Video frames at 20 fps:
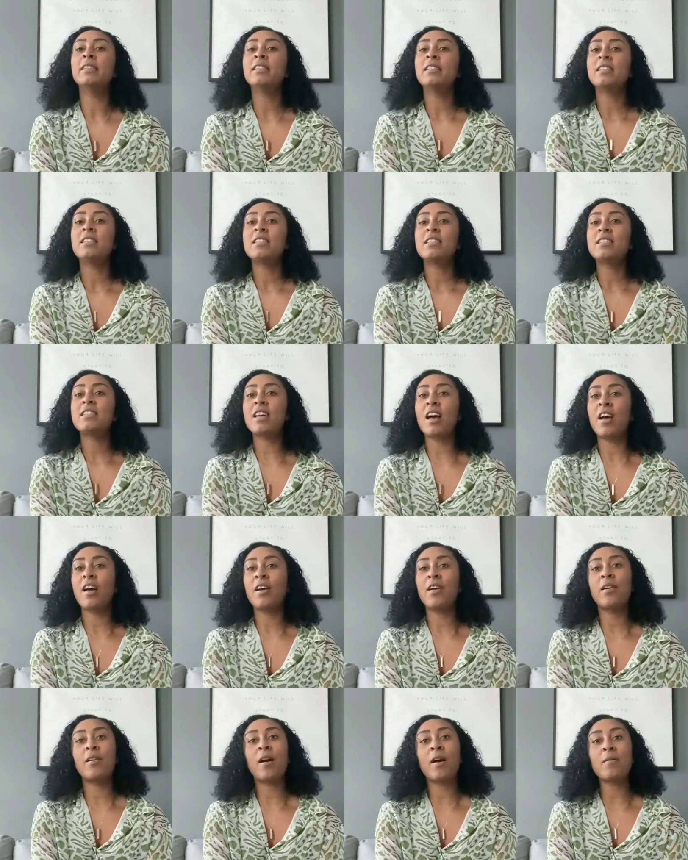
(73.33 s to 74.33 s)
So
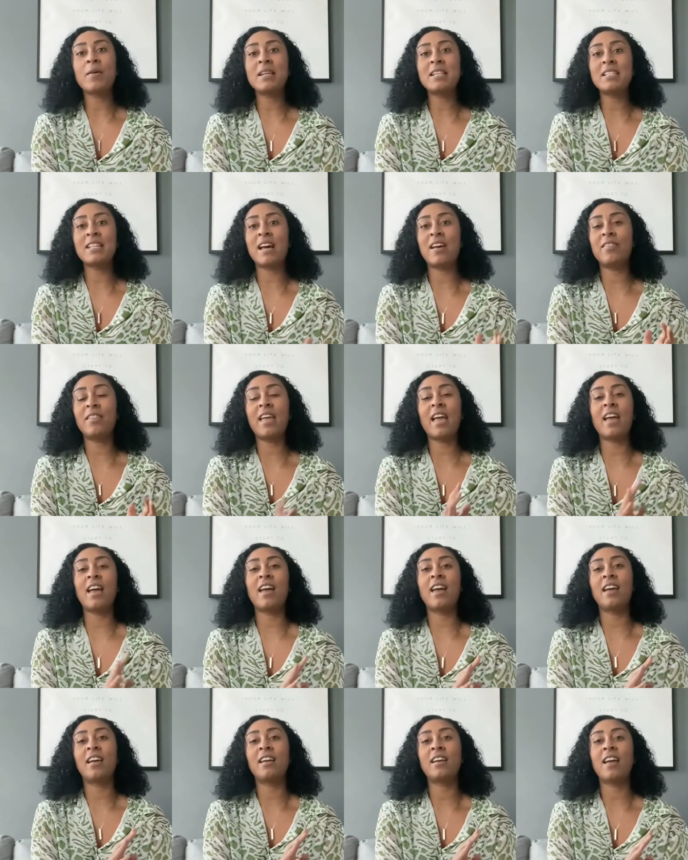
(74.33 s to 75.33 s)
I went down
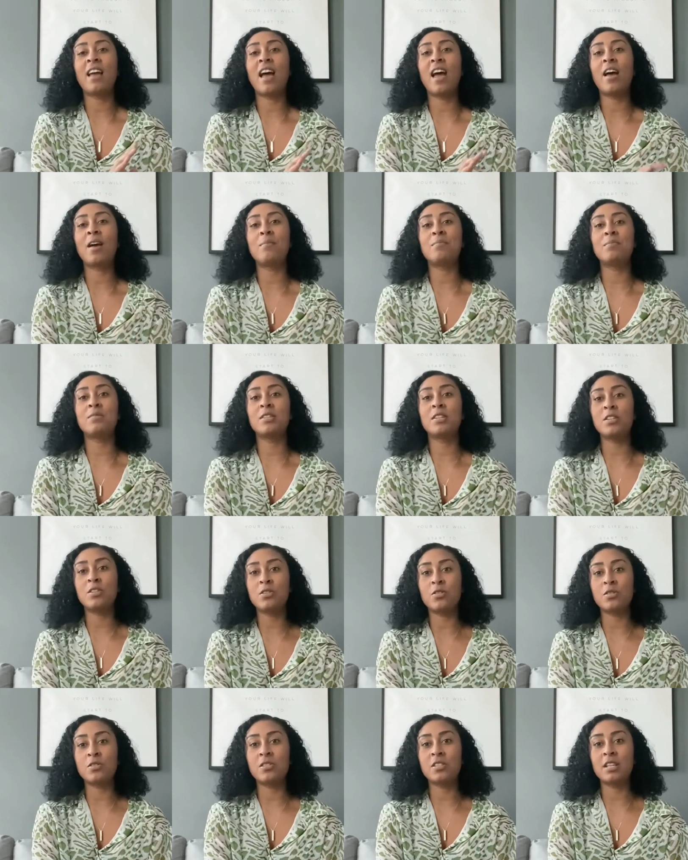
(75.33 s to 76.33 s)
there to the
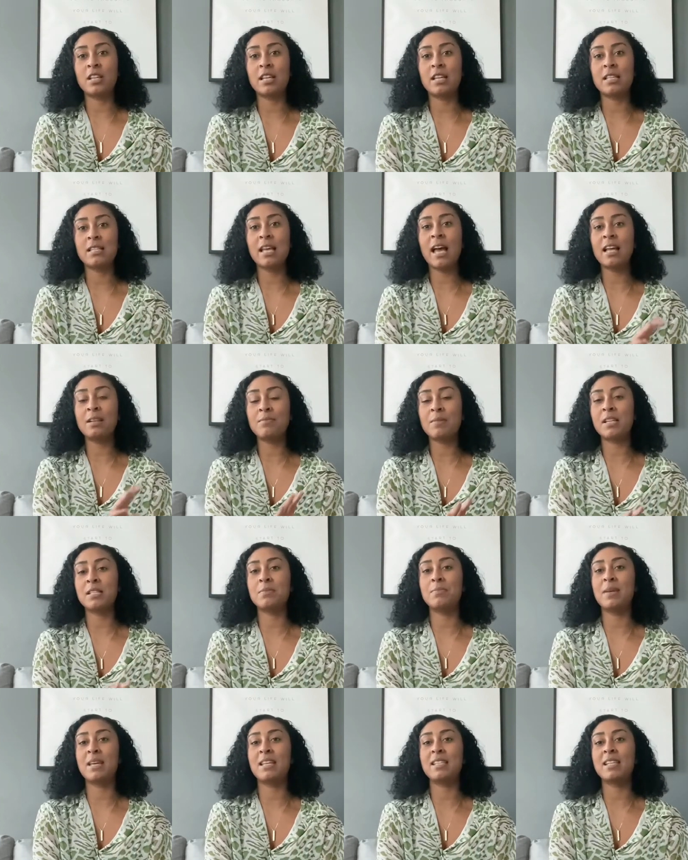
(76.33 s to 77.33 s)
doctors, had my
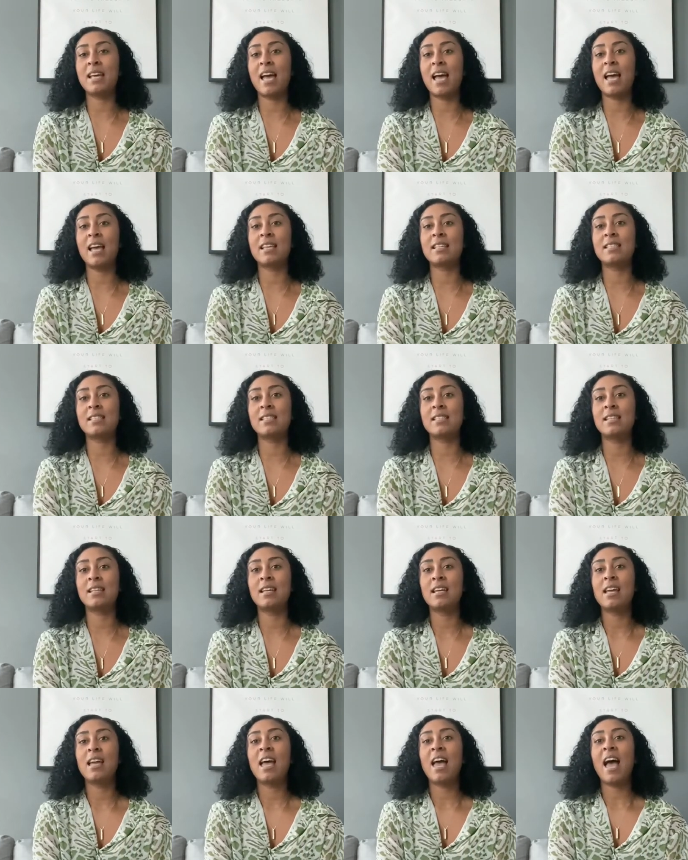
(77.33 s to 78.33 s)
smear test,
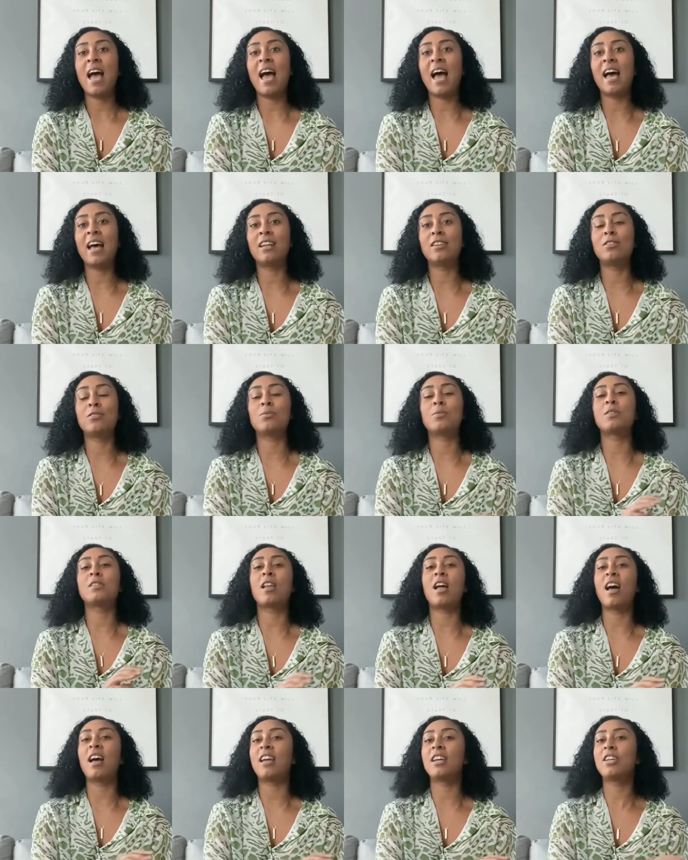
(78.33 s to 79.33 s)
and was
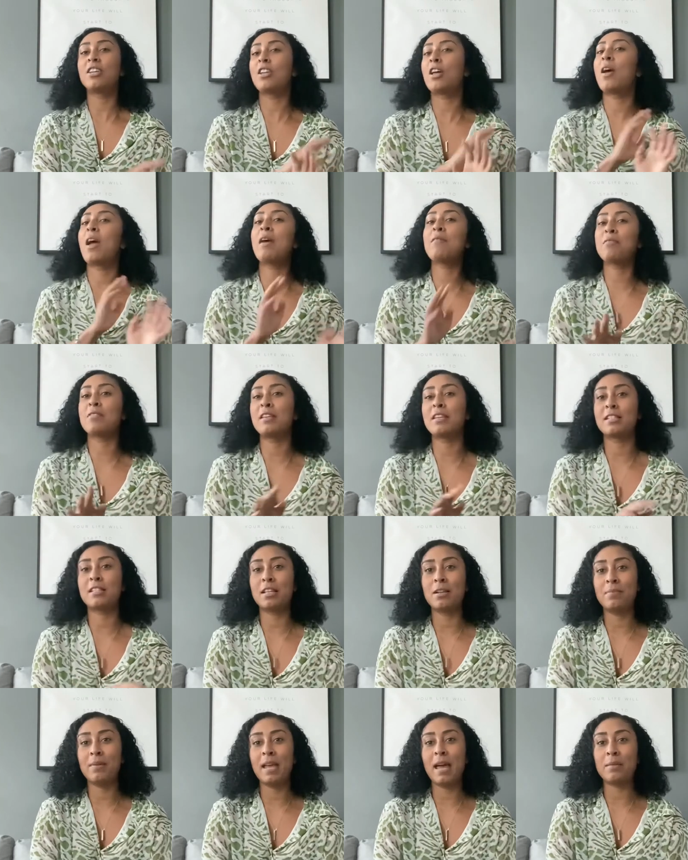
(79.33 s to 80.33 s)
like, you know, everything's going
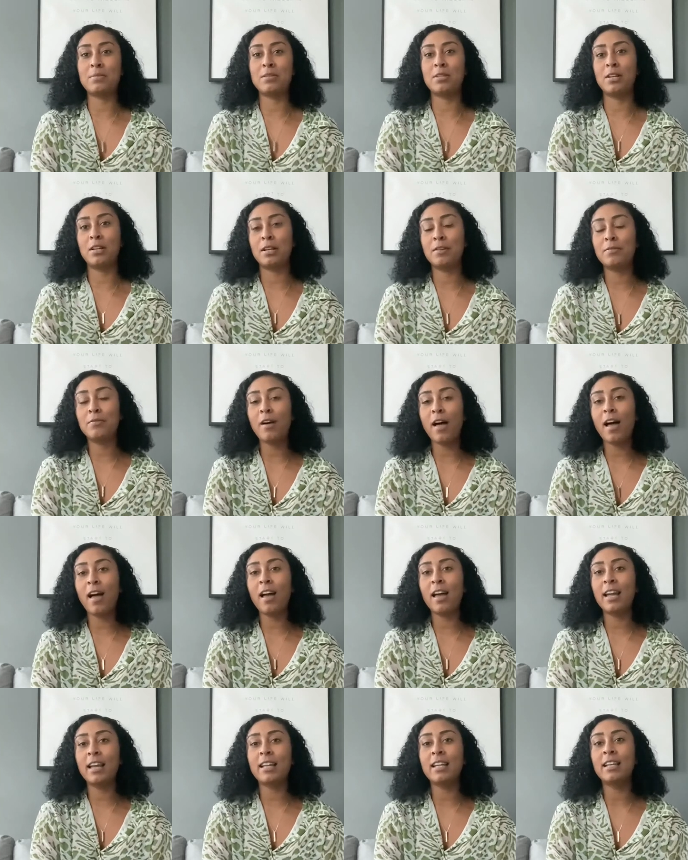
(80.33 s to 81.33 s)
to be absolutely
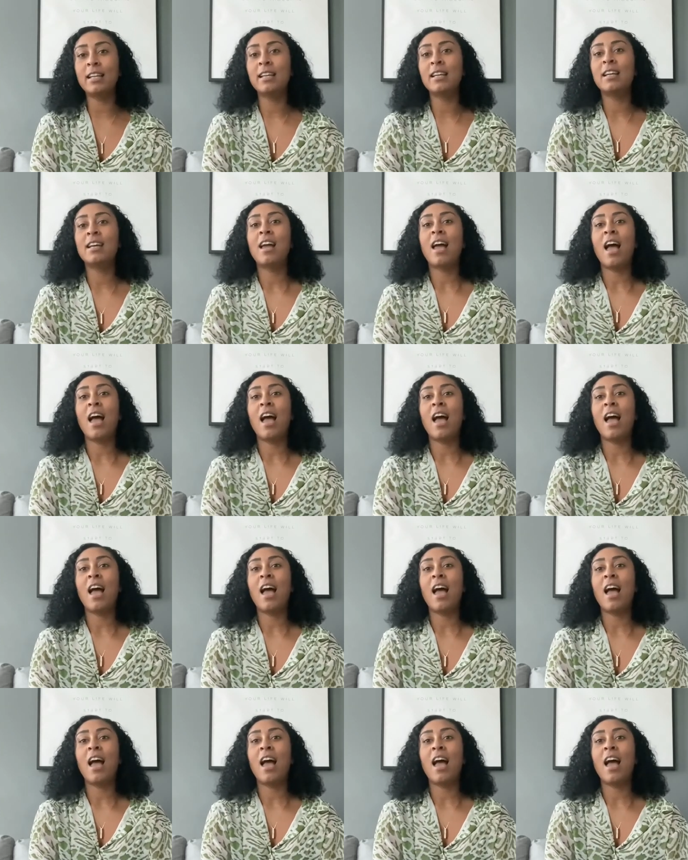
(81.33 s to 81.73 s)
fine.